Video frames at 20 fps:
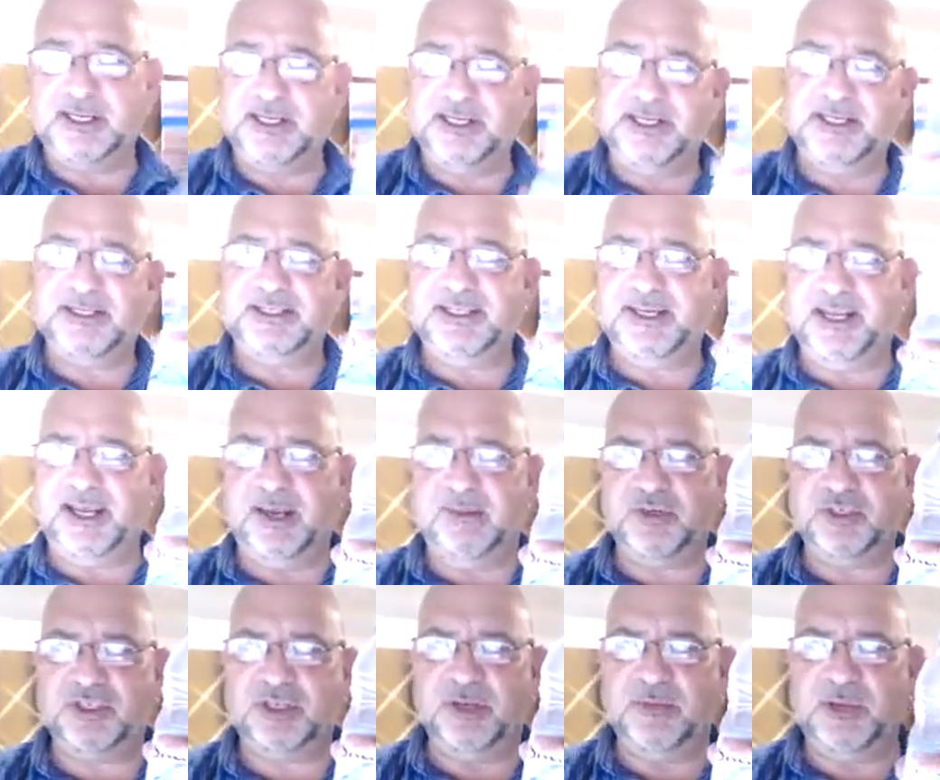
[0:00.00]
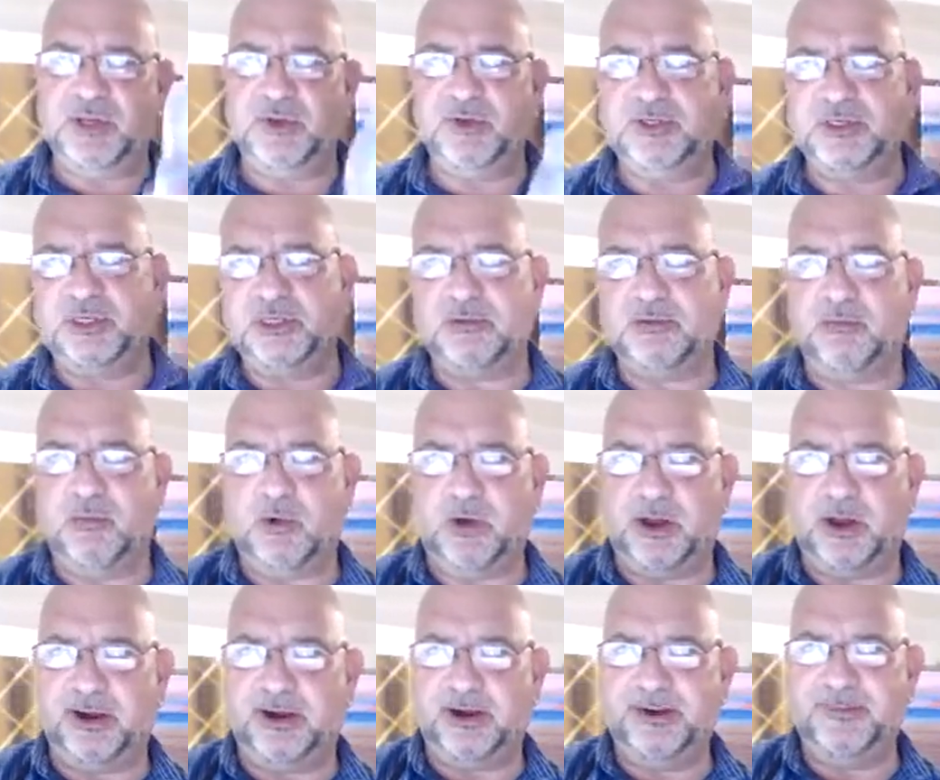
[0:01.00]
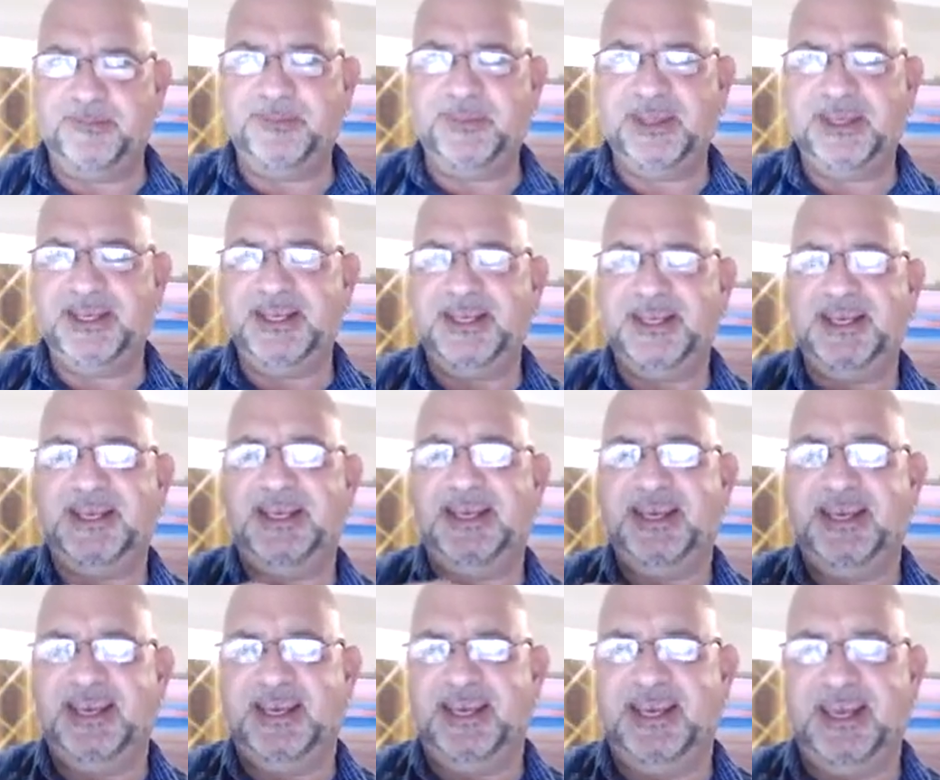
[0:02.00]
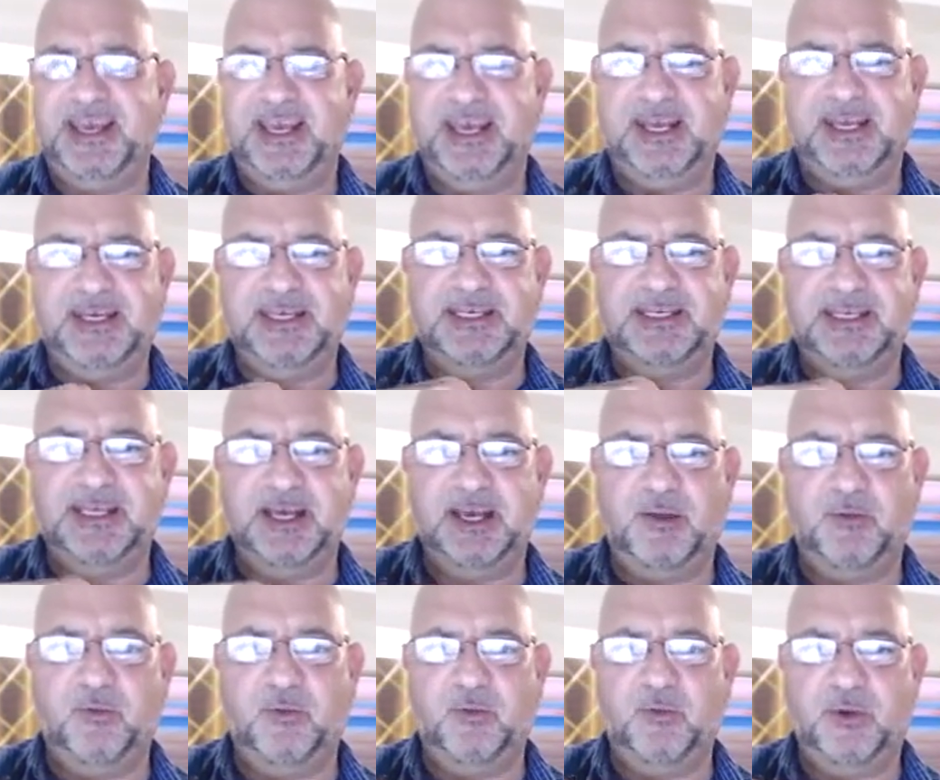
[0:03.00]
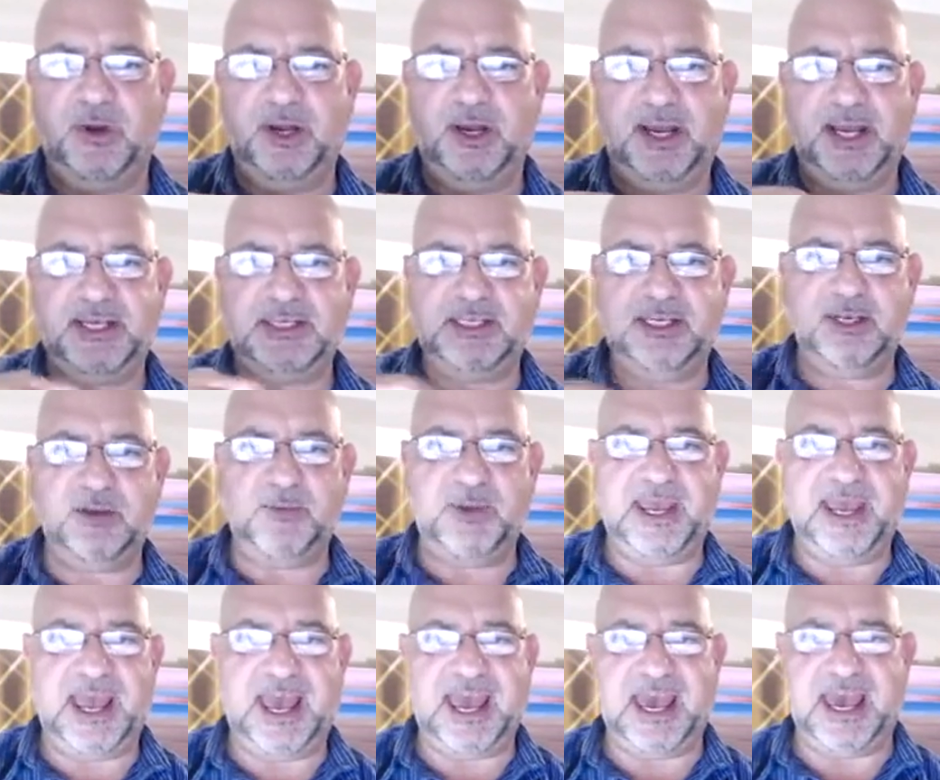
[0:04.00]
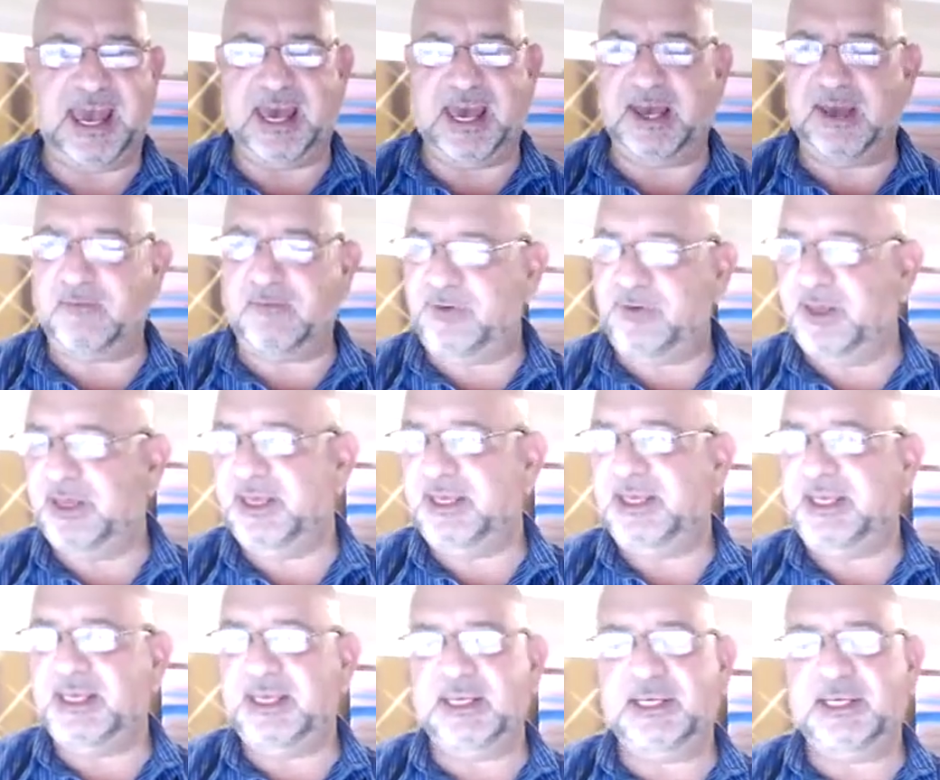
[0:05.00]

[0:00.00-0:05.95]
Today I'm just going to be using some water. And an idea we have is